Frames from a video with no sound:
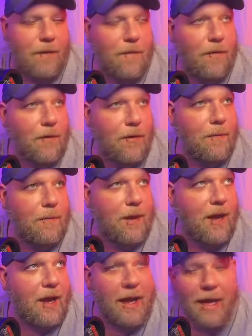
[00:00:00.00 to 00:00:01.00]
over
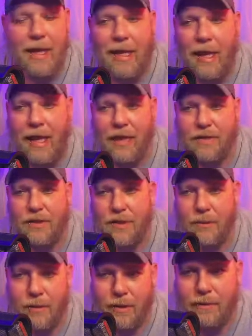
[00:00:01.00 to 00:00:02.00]
my left
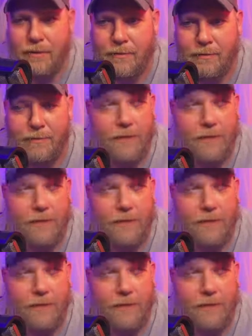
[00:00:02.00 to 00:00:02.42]
shoulder,